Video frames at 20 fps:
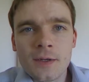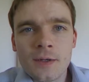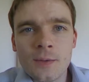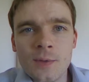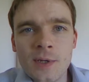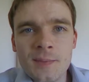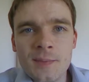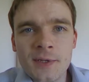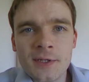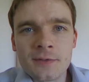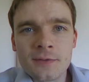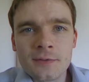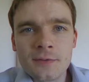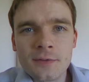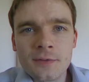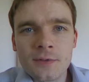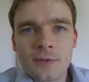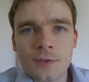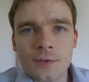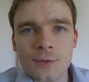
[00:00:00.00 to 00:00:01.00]

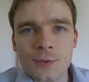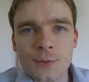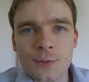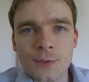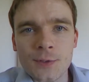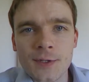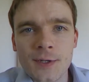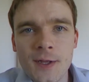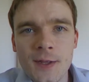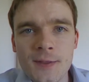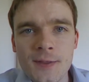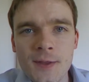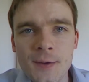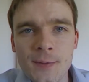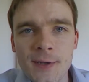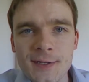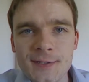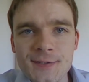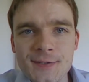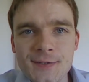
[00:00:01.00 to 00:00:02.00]
Women rule the
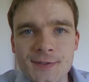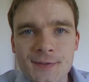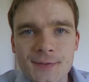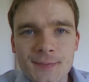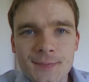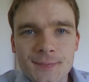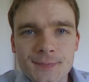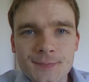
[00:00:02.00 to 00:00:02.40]
West.